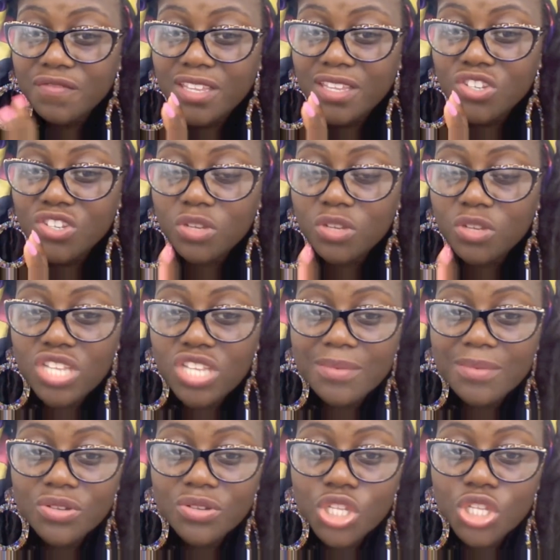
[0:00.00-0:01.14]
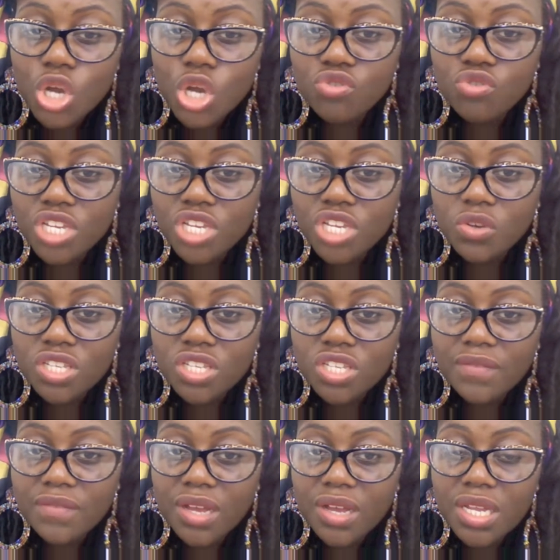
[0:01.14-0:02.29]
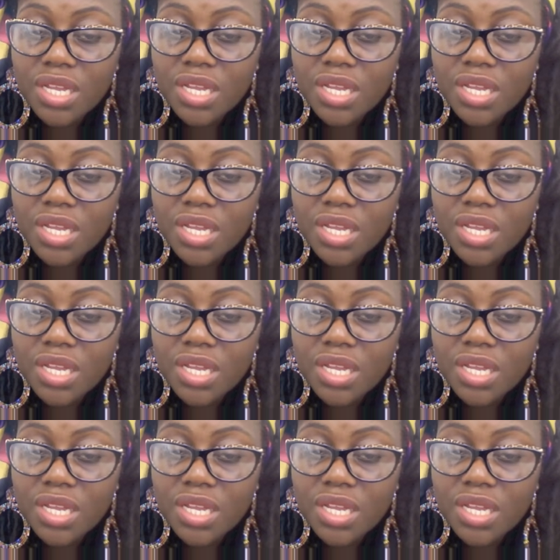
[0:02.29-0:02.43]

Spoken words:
there should be just absolutely no routine whatsoever.